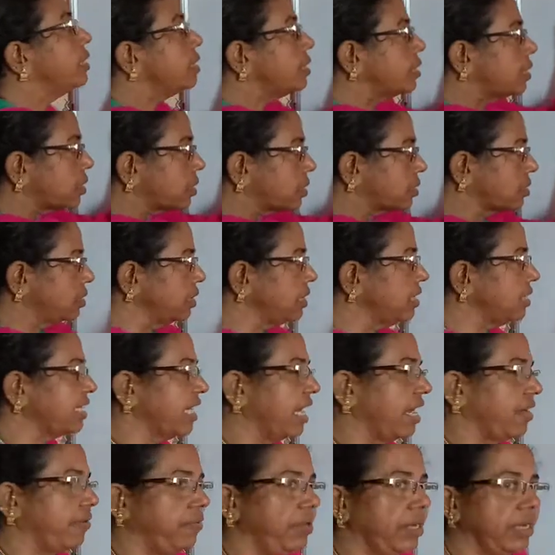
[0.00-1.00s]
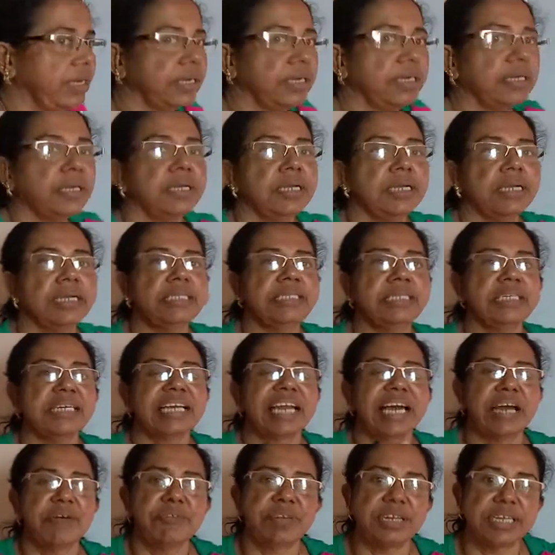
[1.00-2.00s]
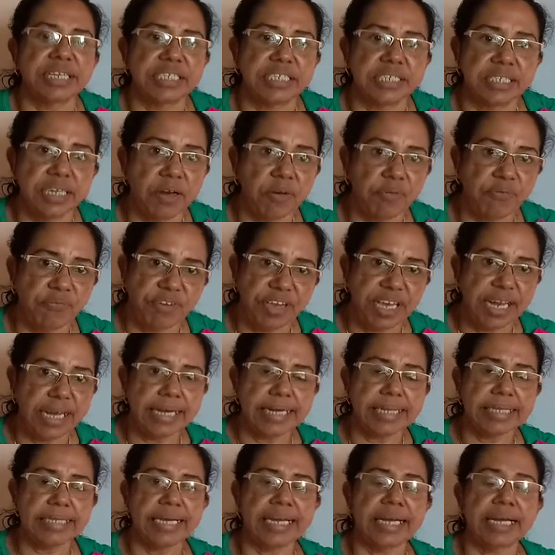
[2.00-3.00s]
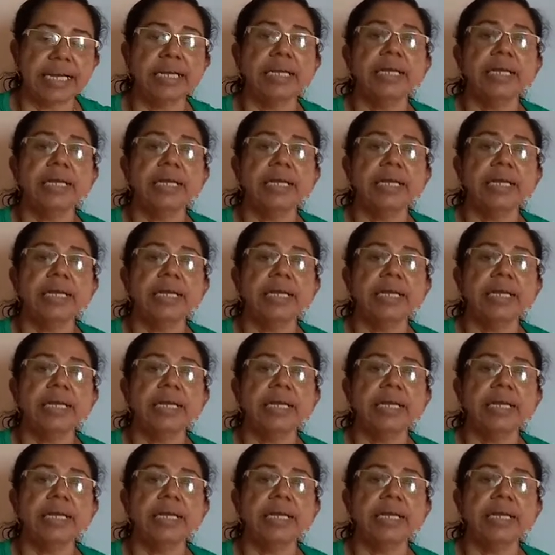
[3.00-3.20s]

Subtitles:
Earth is having its gravitational field there,